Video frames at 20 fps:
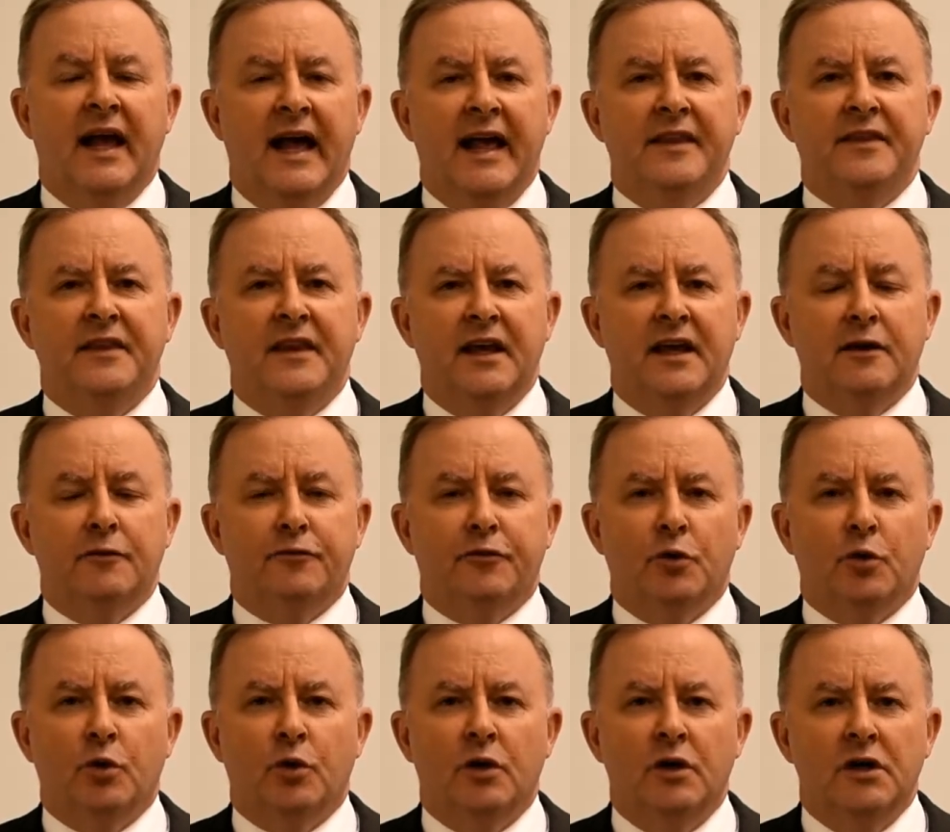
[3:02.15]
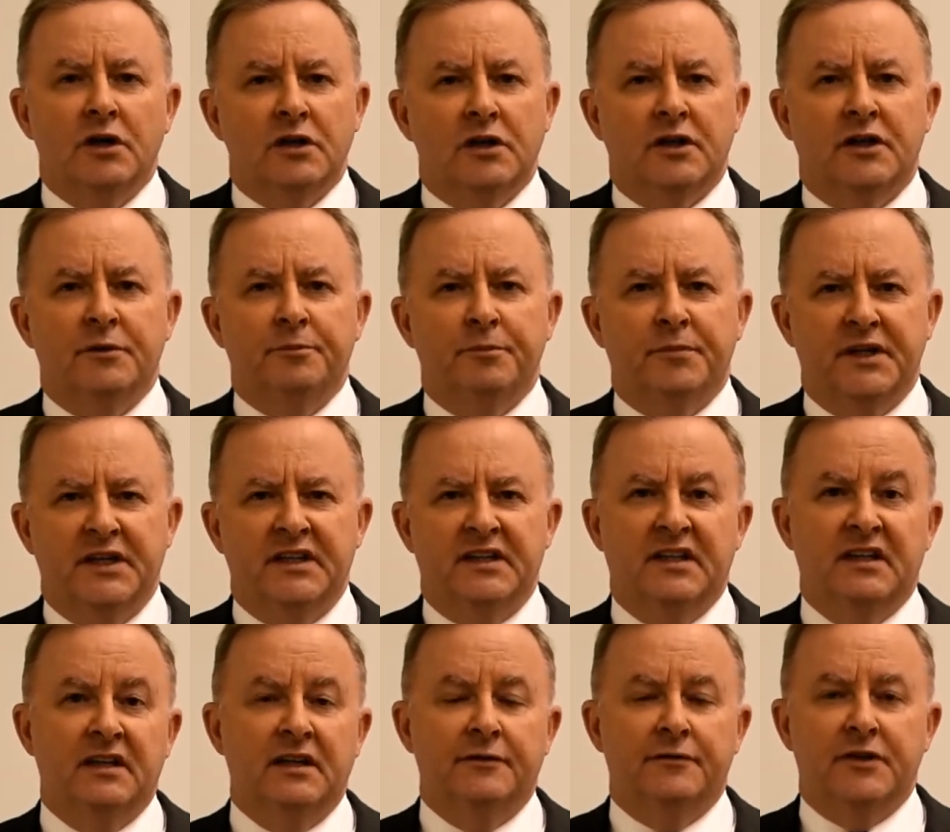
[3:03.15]
and therefore can be
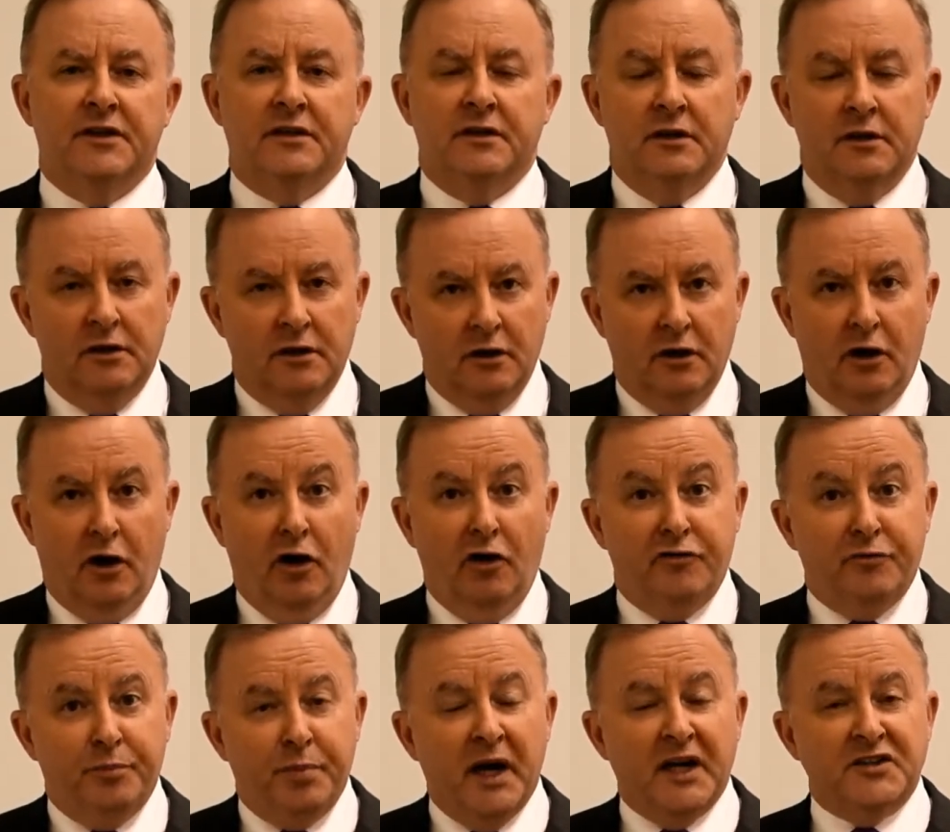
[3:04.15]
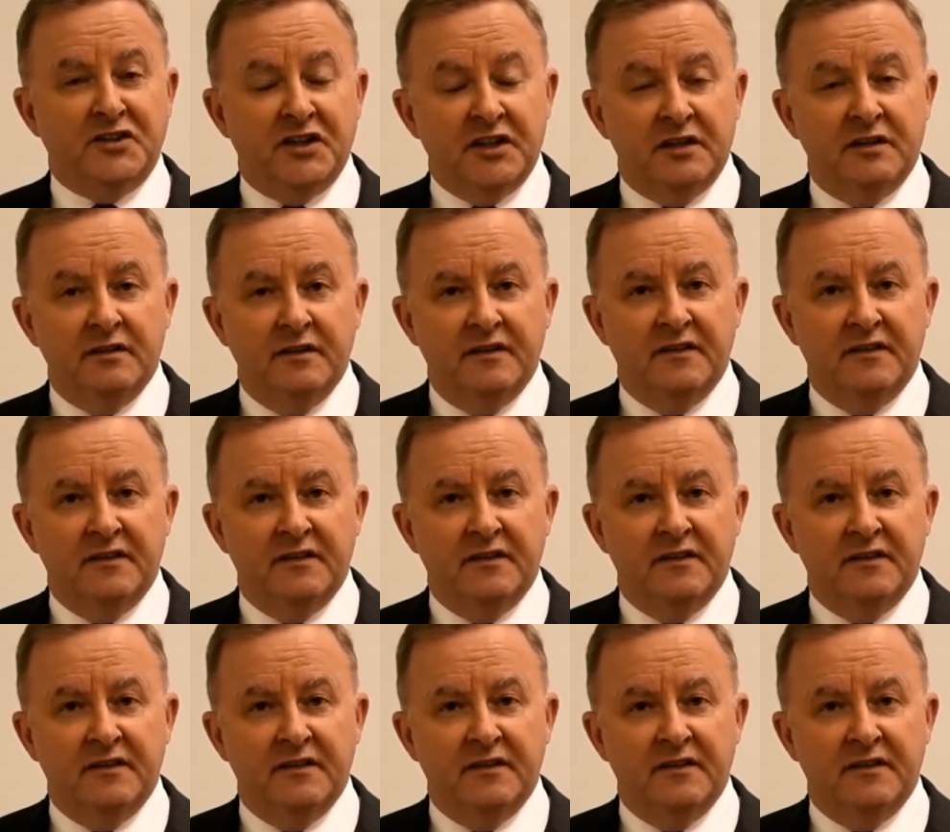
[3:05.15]
delivered off budget,